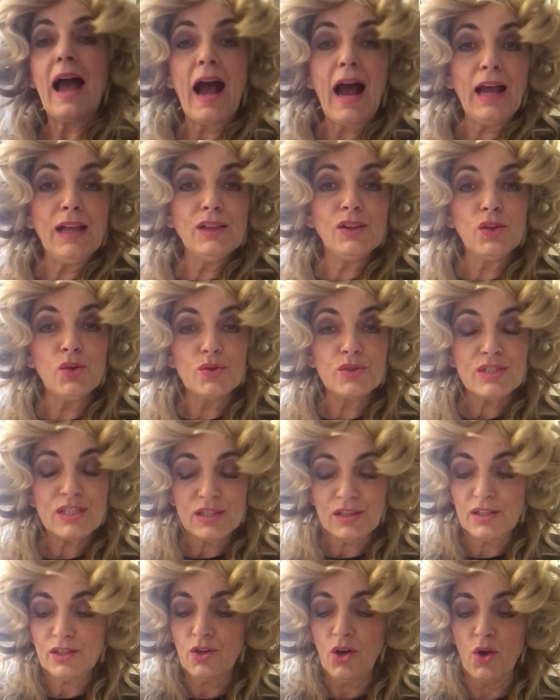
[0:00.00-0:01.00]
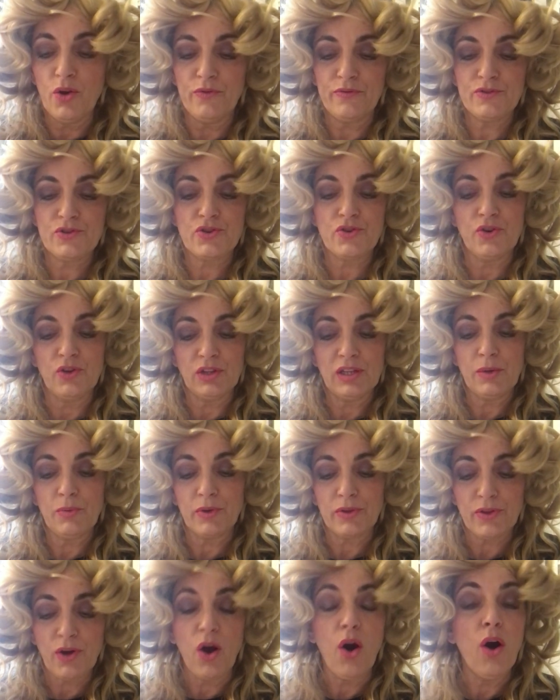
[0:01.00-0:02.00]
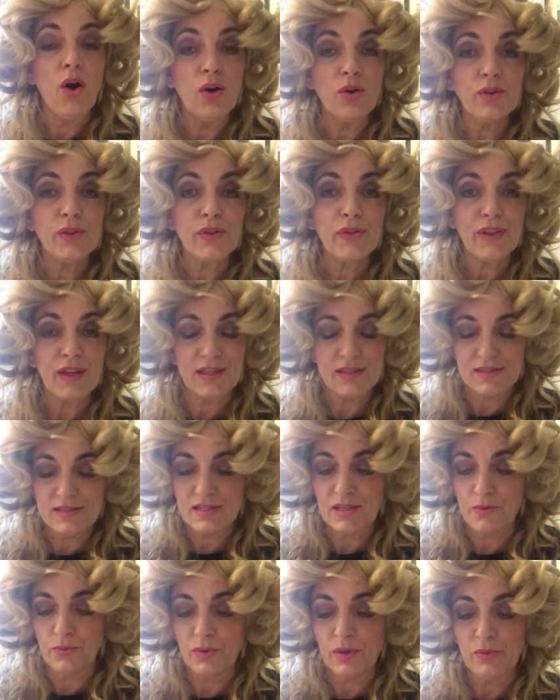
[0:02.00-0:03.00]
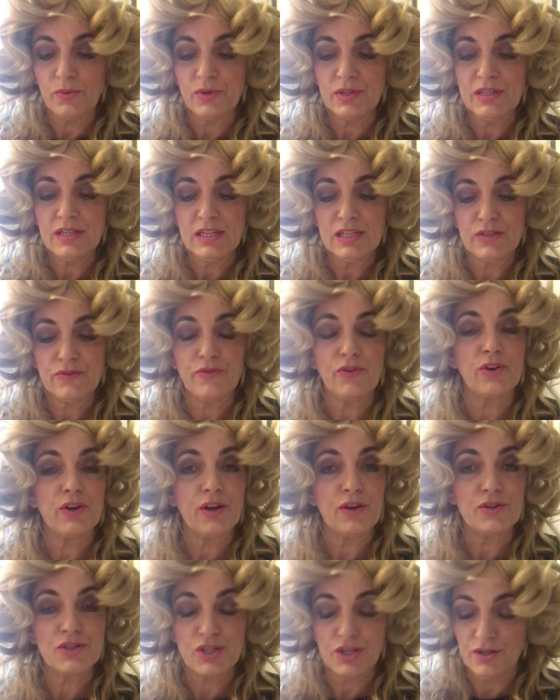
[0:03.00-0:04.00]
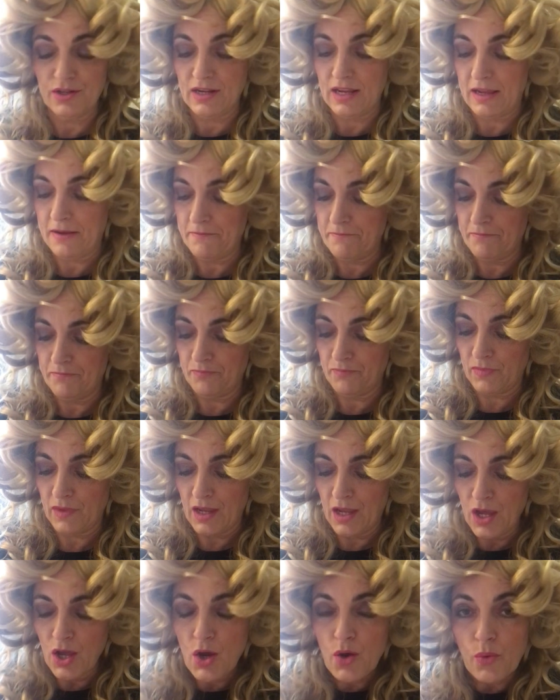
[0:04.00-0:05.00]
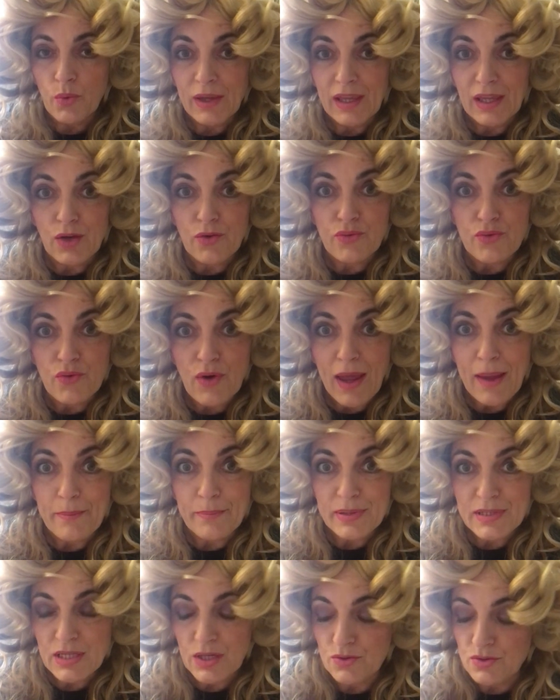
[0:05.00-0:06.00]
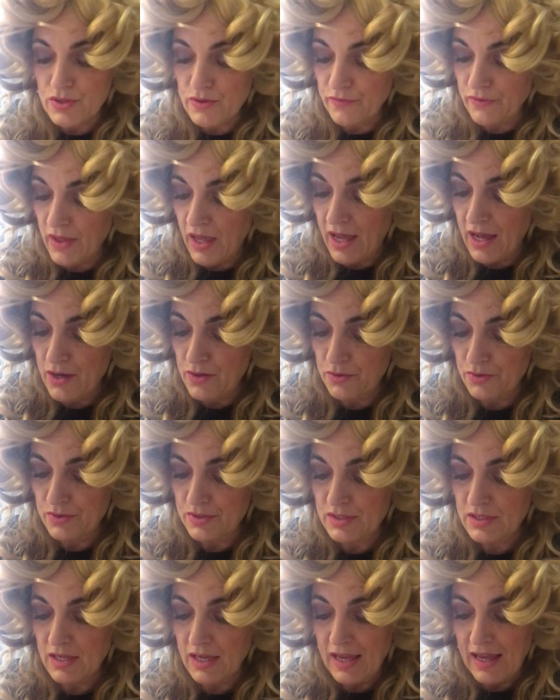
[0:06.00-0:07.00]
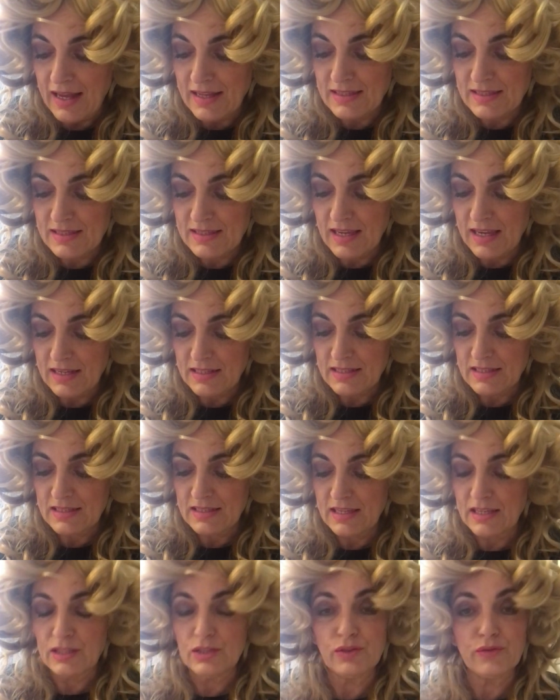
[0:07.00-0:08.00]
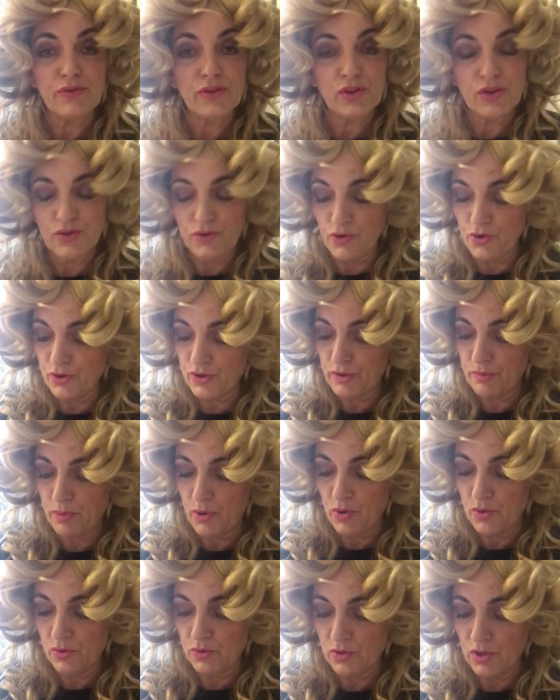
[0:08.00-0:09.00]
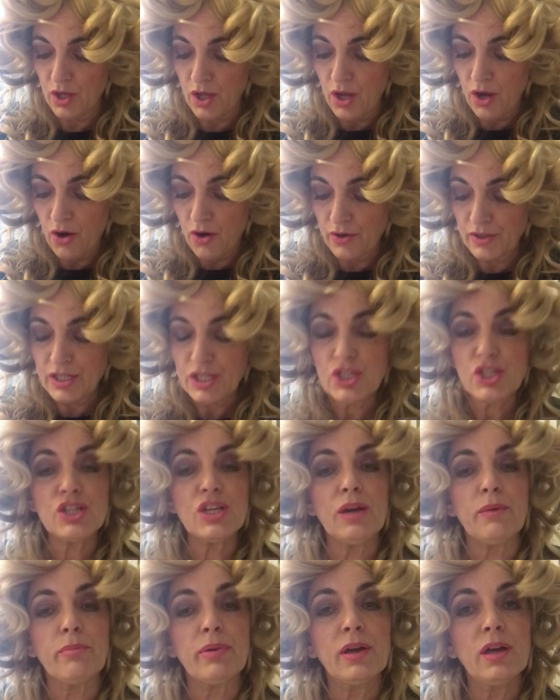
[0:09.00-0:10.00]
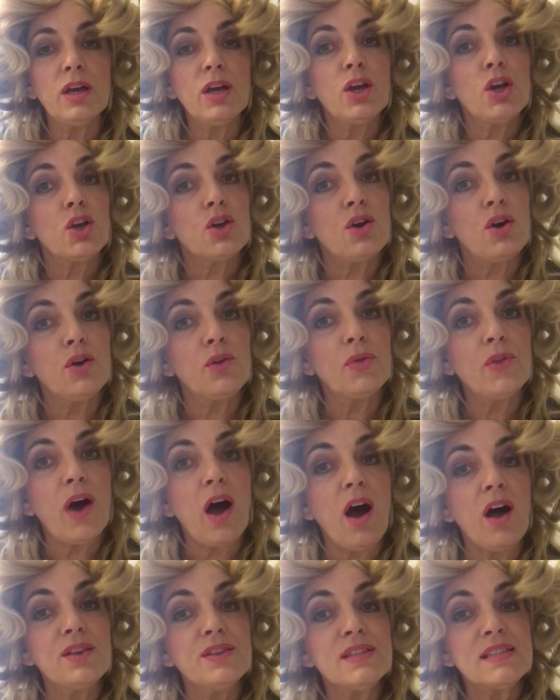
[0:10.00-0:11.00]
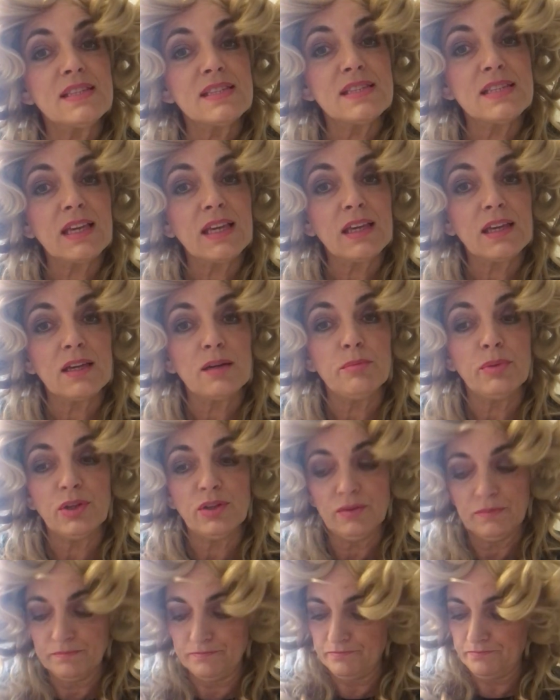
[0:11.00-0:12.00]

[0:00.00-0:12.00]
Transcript: I loaded the golf trolley with all the things that we would need for our journey. We crept out of the house and set sail for the North Pole on a ship called the Unsinkable.